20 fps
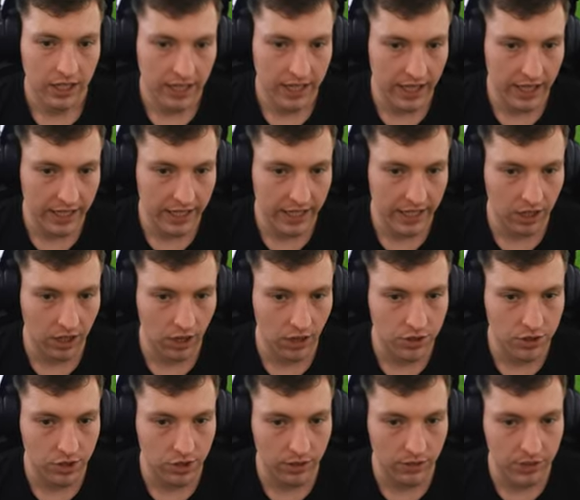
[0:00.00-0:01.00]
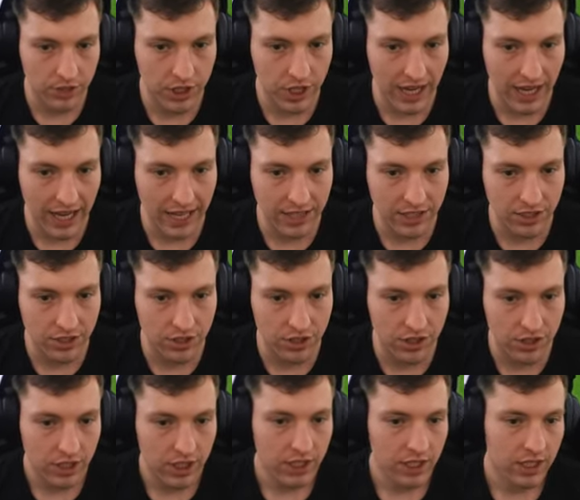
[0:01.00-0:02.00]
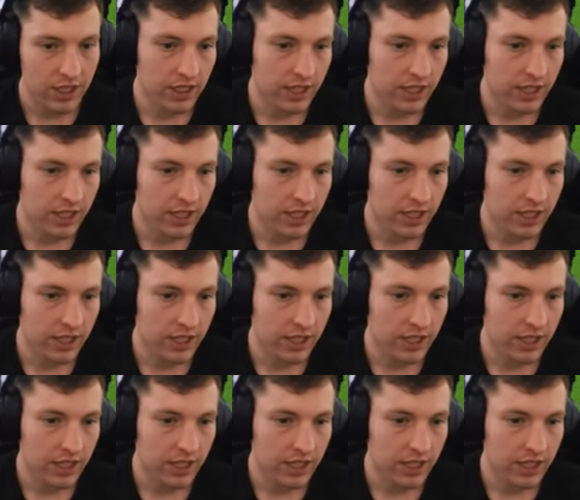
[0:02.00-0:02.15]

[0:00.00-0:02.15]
I can't get close to him. Chance.